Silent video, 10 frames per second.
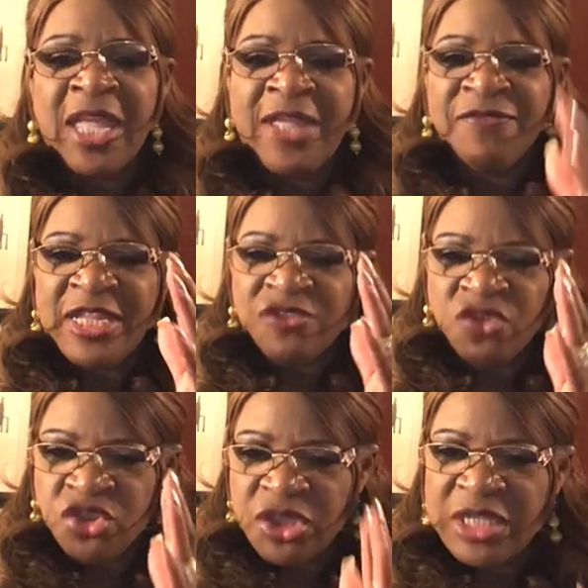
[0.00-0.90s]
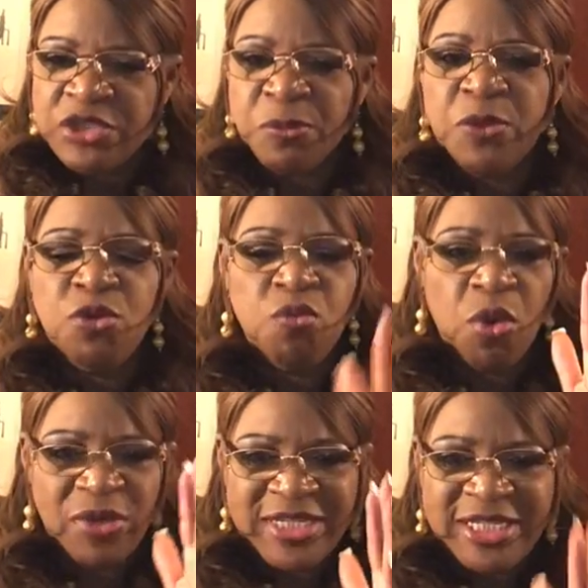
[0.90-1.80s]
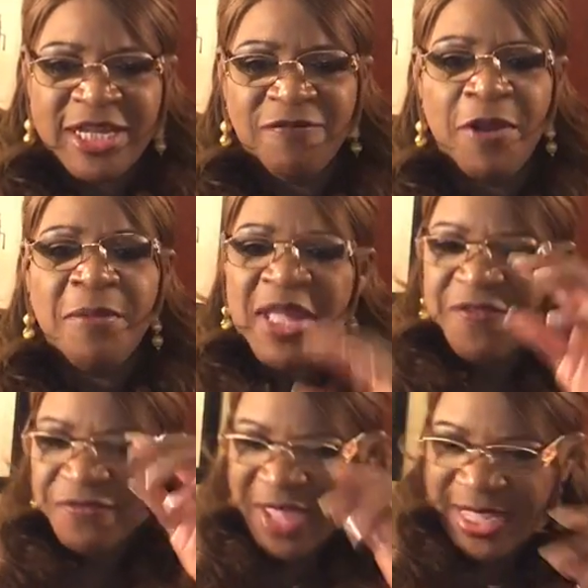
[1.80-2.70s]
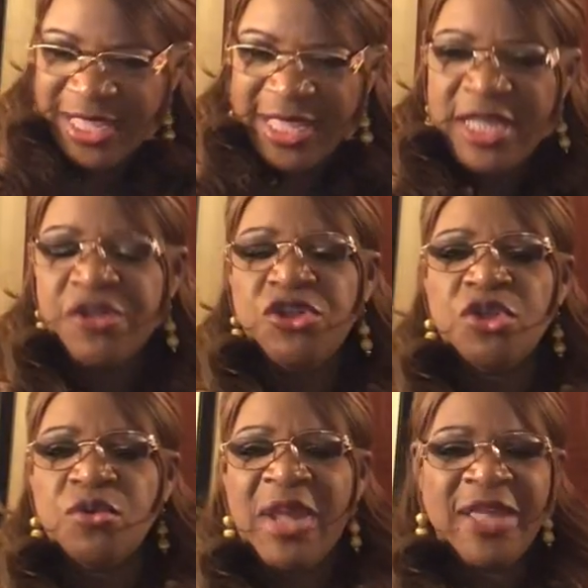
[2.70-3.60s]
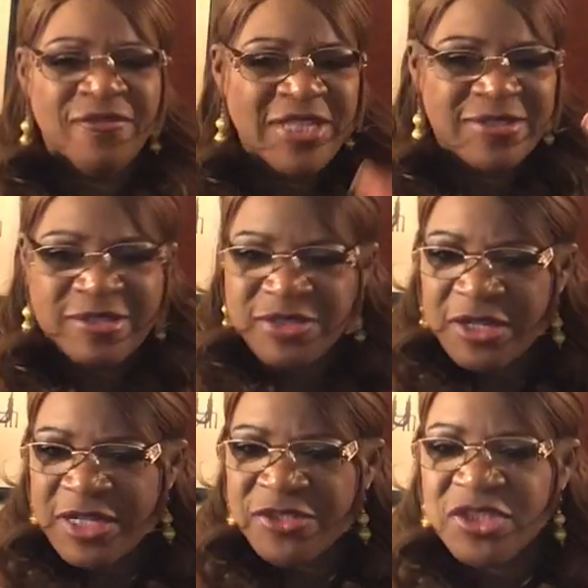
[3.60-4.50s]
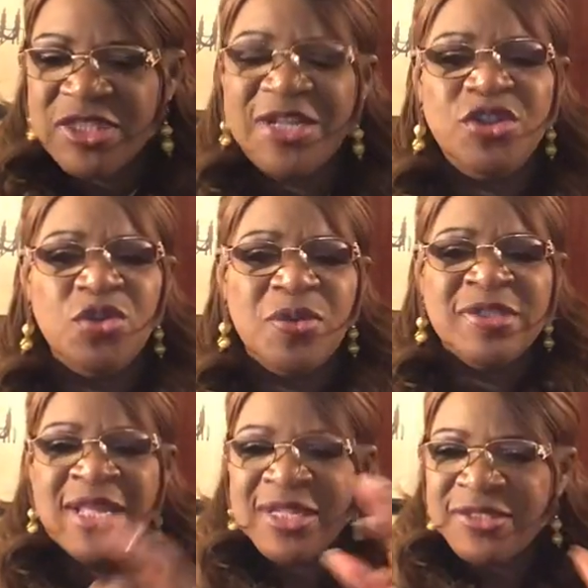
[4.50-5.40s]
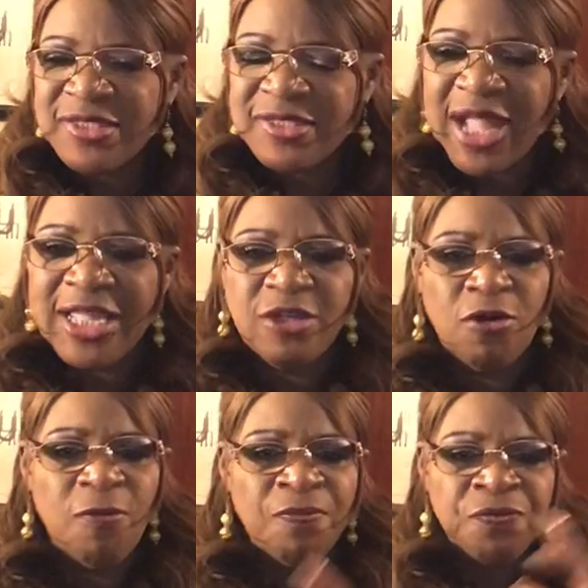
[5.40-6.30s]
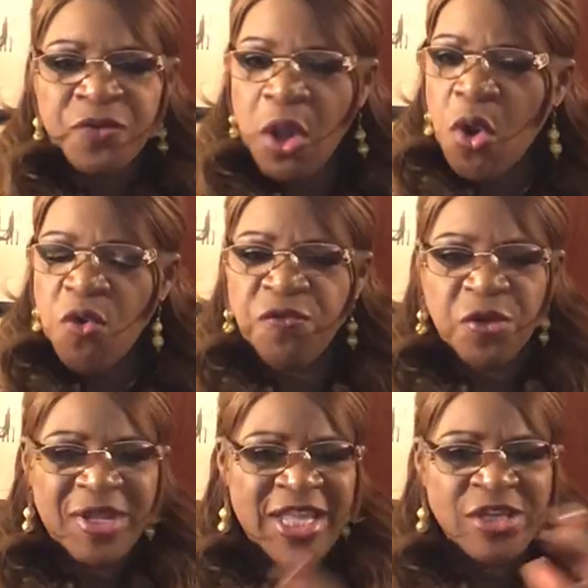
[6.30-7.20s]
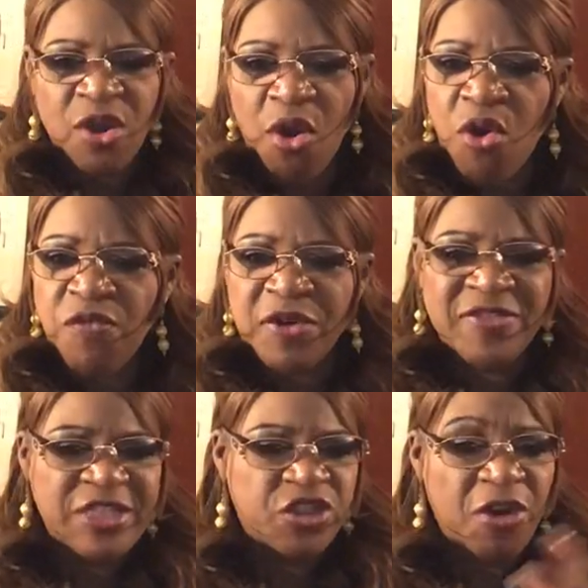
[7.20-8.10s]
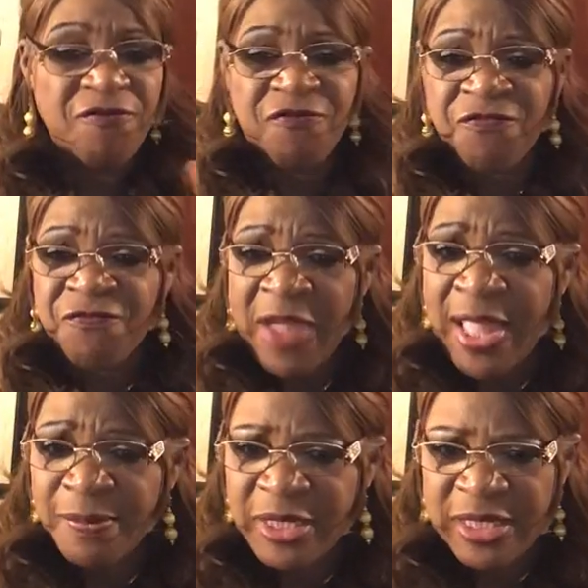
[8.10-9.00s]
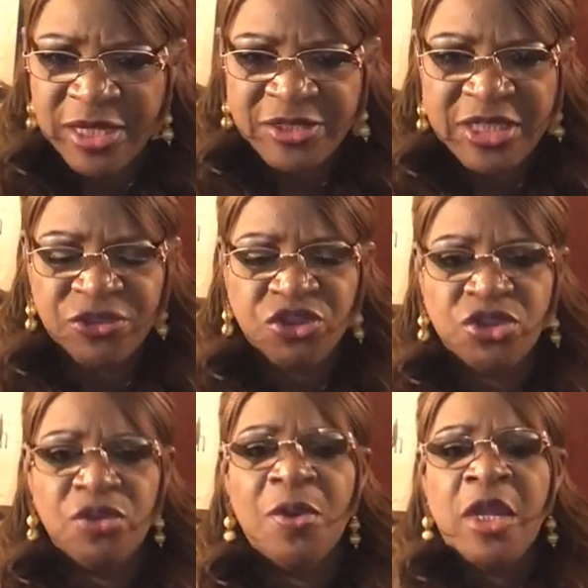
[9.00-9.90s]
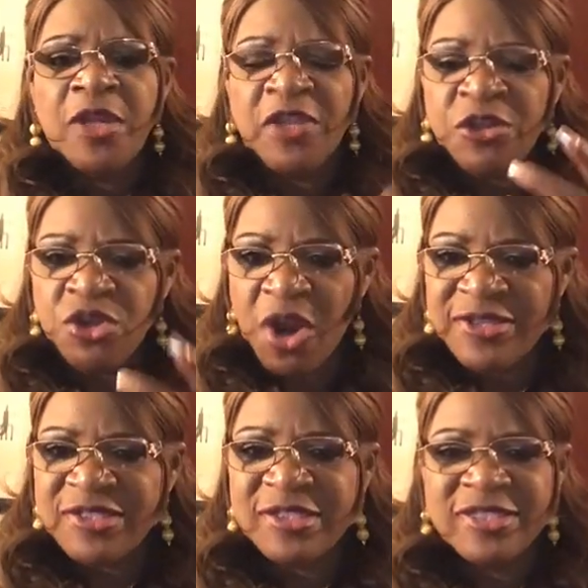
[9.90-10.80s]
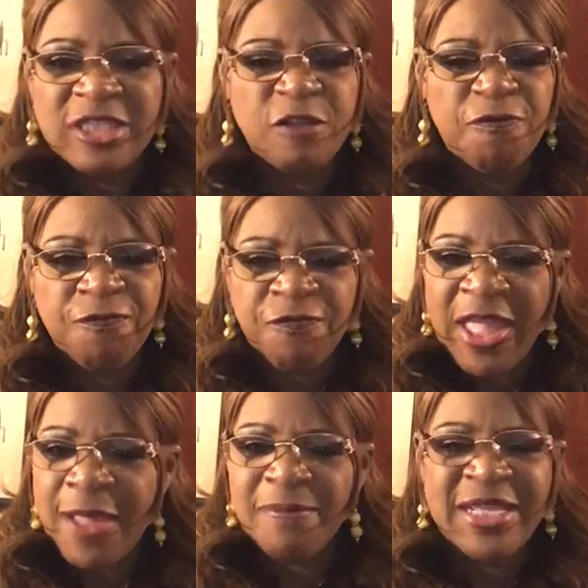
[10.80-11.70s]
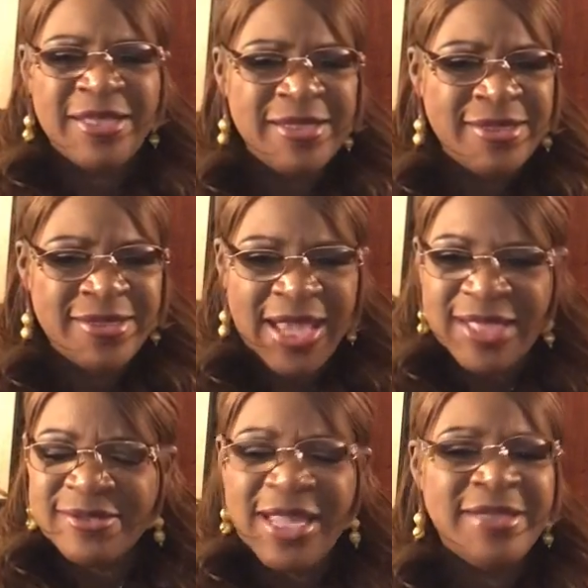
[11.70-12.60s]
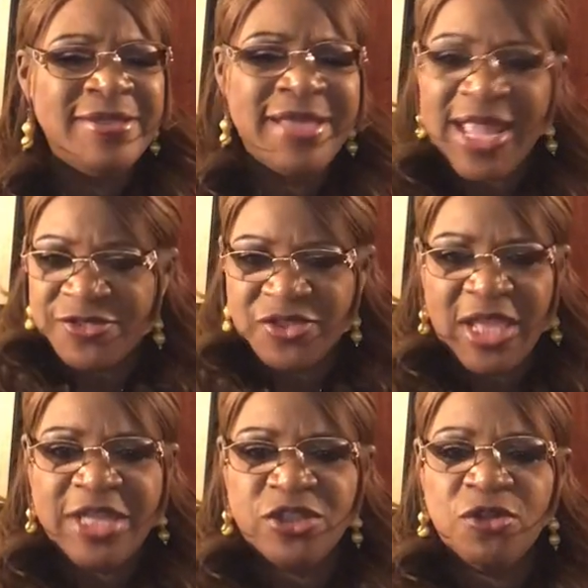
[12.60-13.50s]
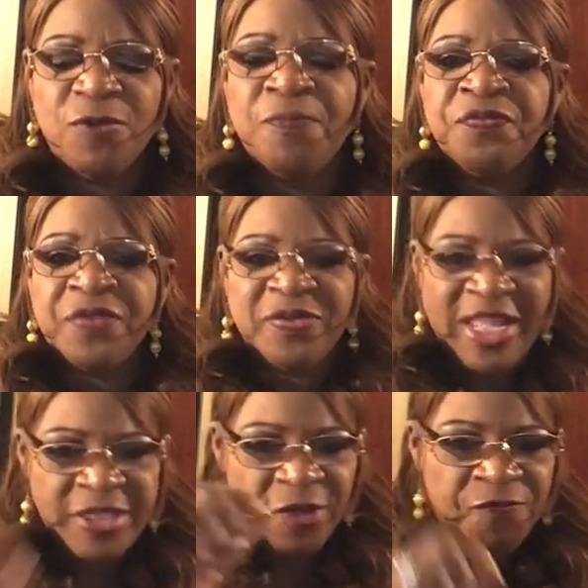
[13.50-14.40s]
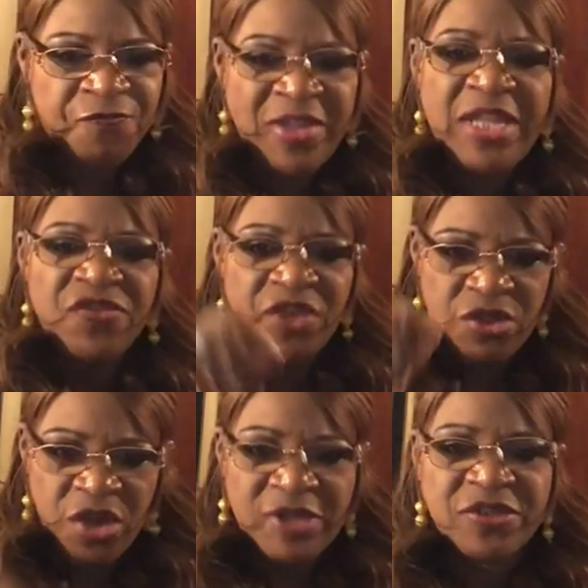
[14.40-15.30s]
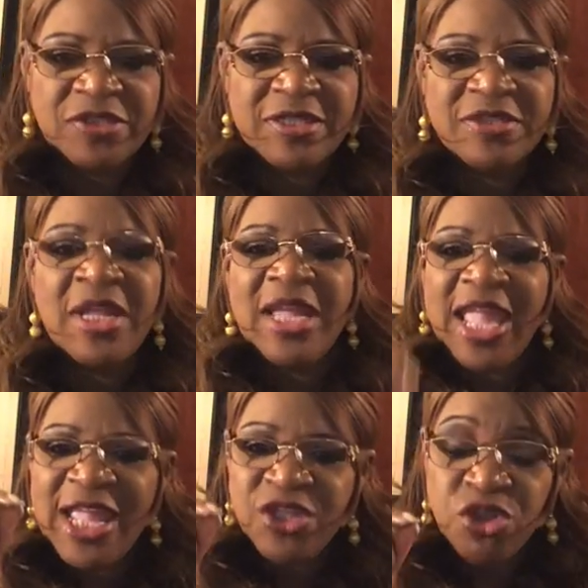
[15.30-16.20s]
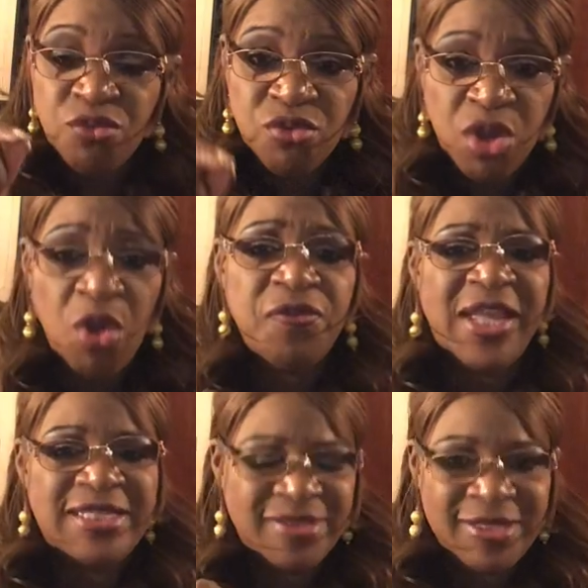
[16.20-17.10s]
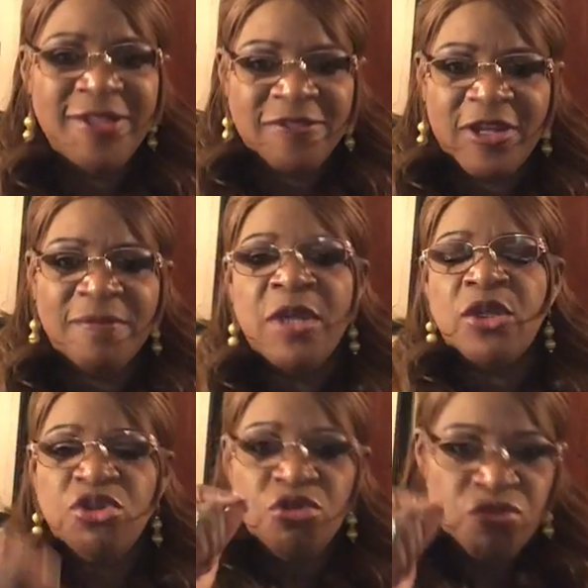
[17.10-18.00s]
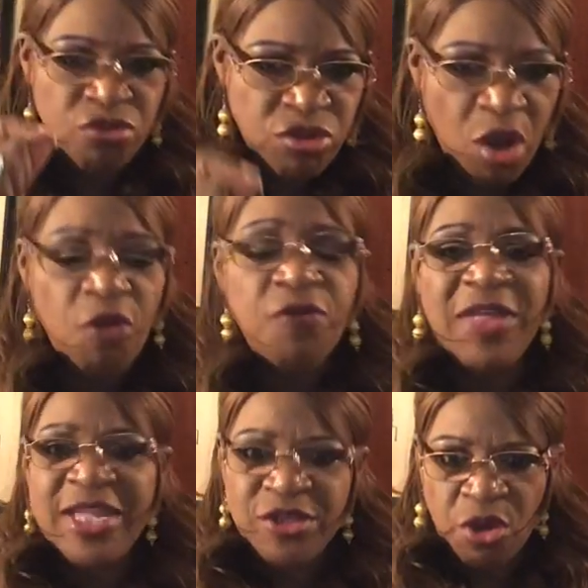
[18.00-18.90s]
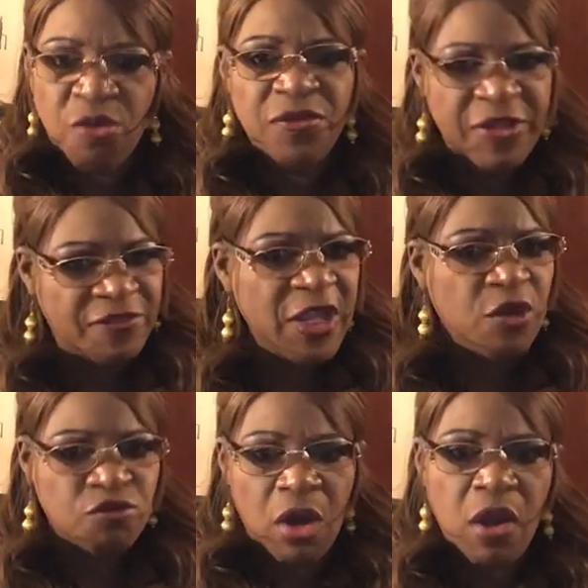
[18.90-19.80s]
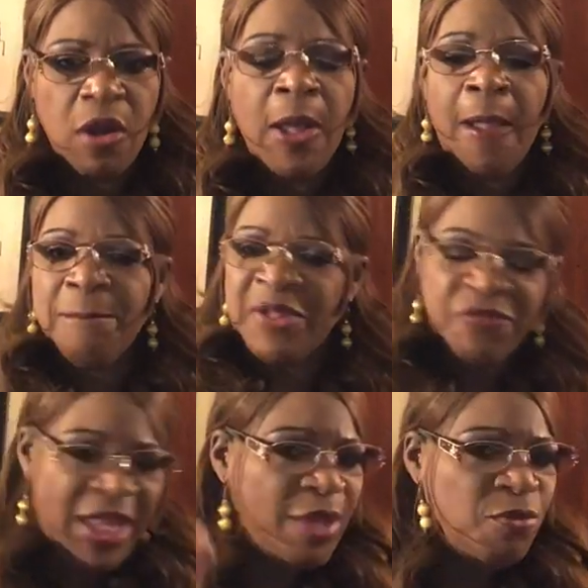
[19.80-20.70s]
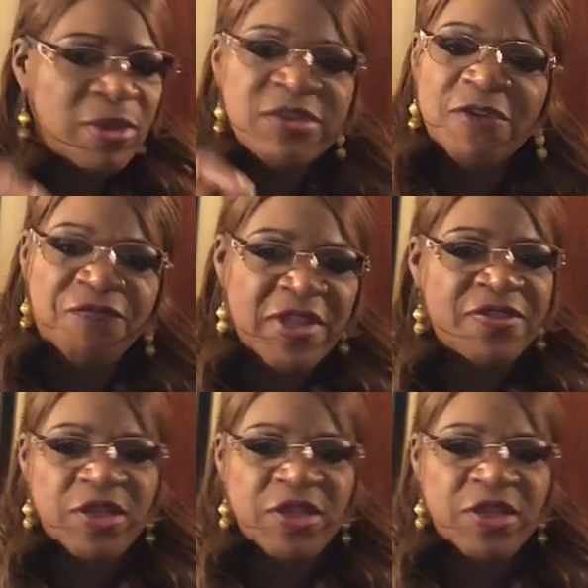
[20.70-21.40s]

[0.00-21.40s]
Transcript: And then just when you want to give up, they hit you. And this is a continuous cycle over and over. They turn family against you. The narcissist family get they gaslight you. They defend the narcissist, and you know they see them. You know they know that they are wrong, but they will defend the